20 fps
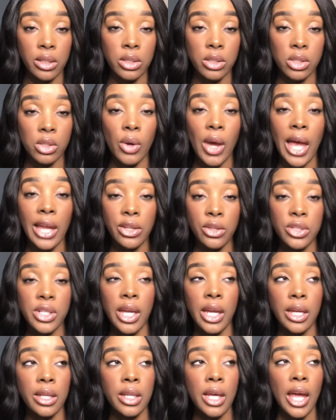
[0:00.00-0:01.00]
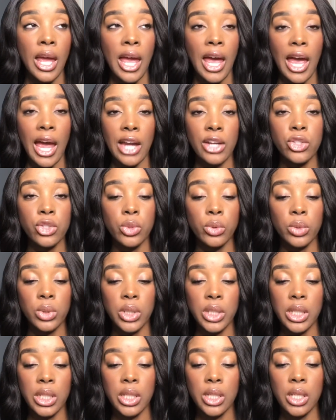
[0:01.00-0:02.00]
So Accutane
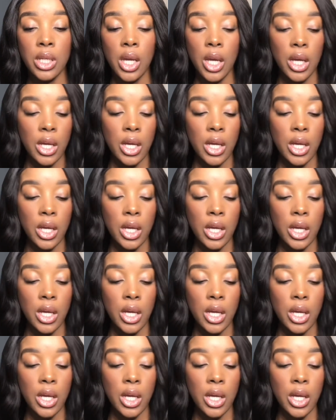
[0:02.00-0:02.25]
actually